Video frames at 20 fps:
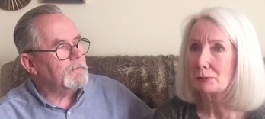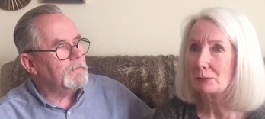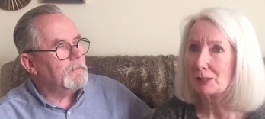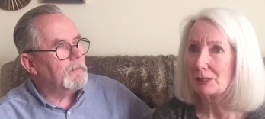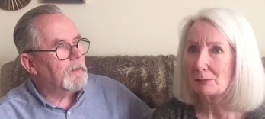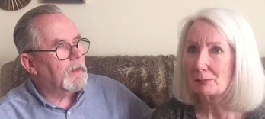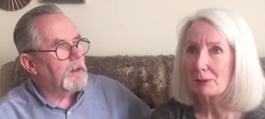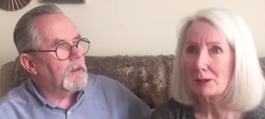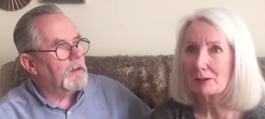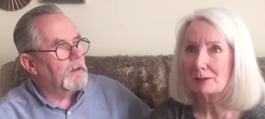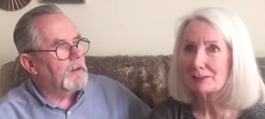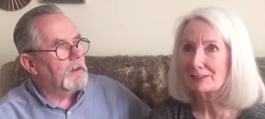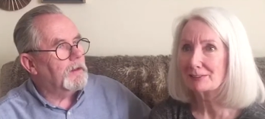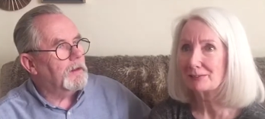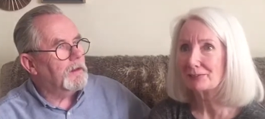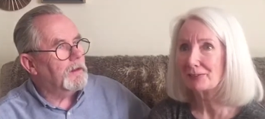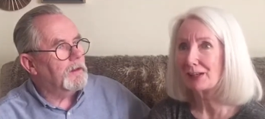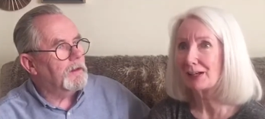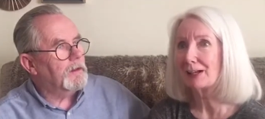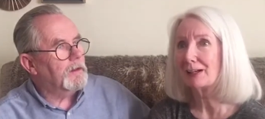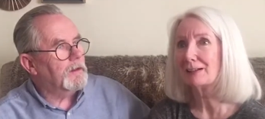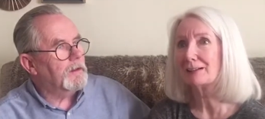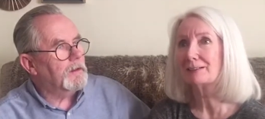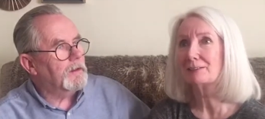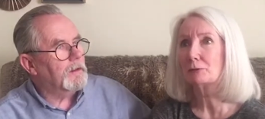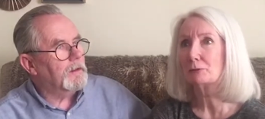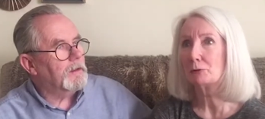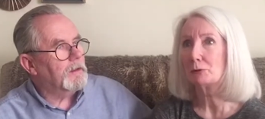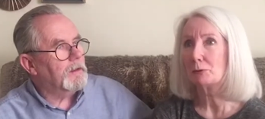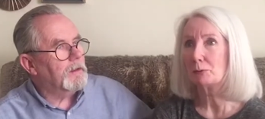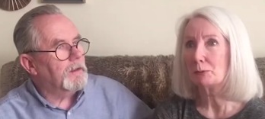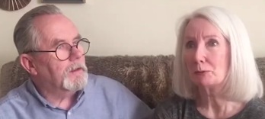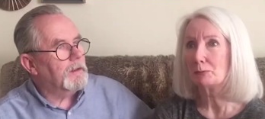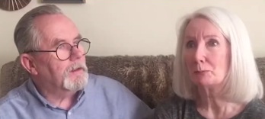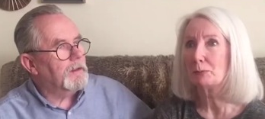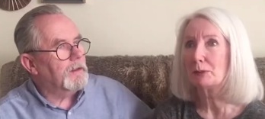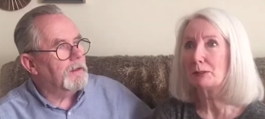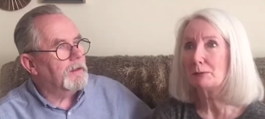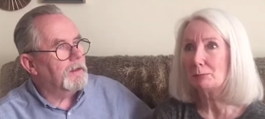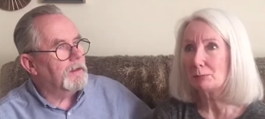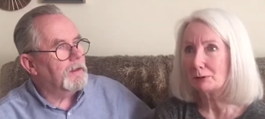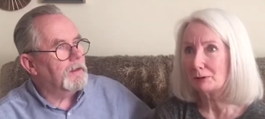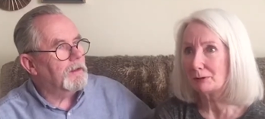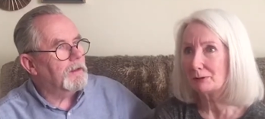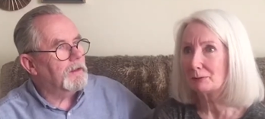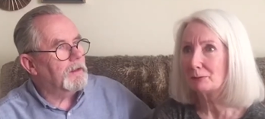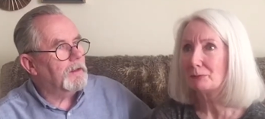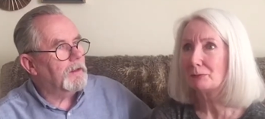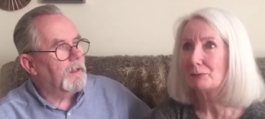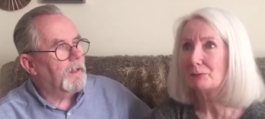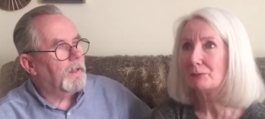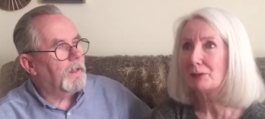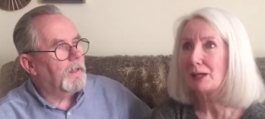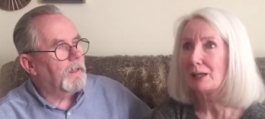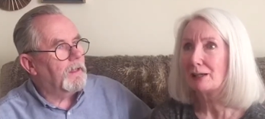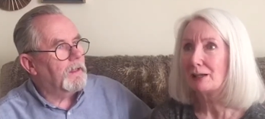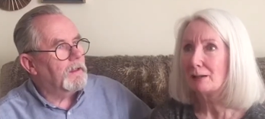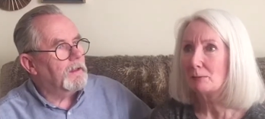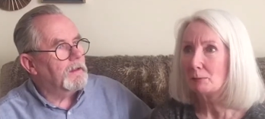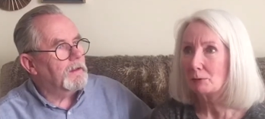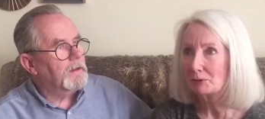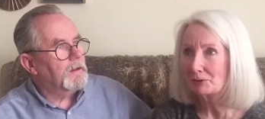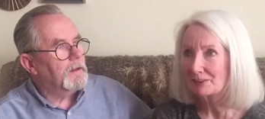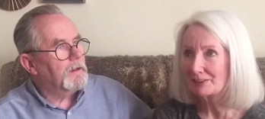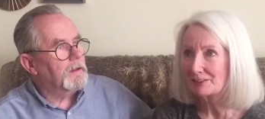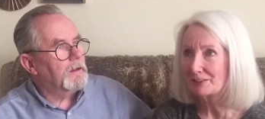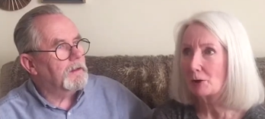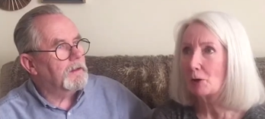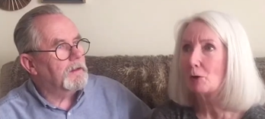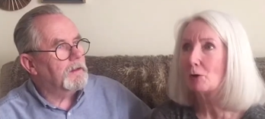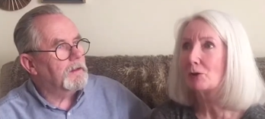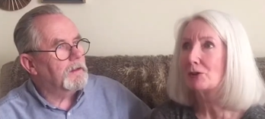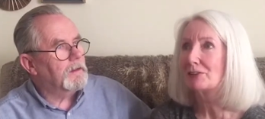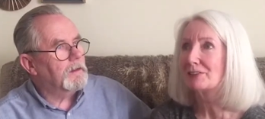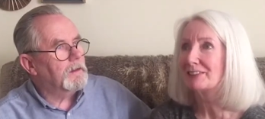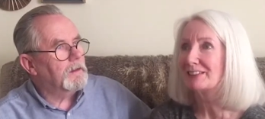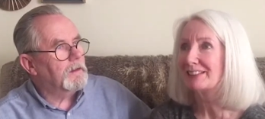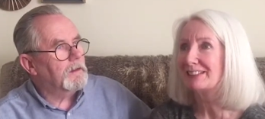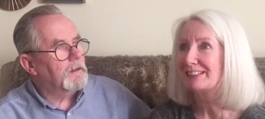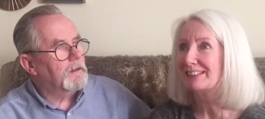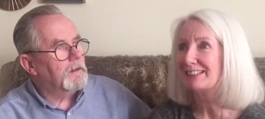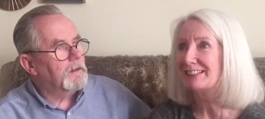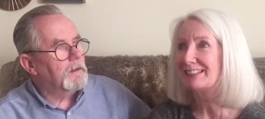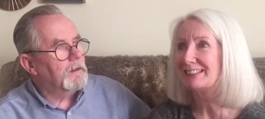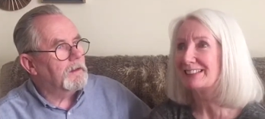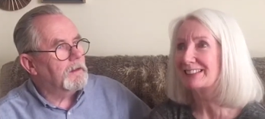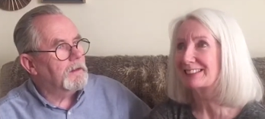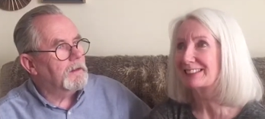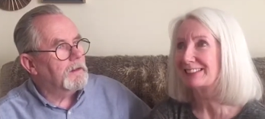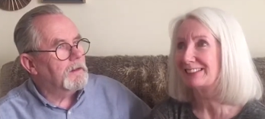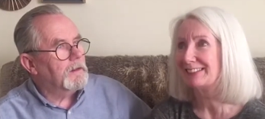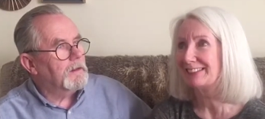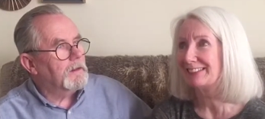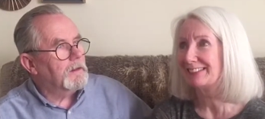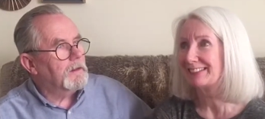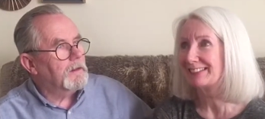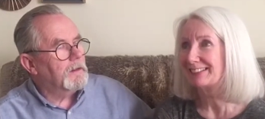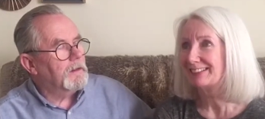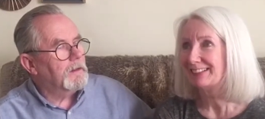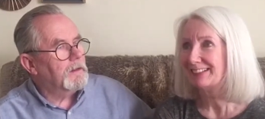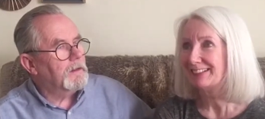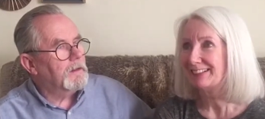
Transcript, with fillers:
Speaker 1: to be a part of that group of people amongst the horses and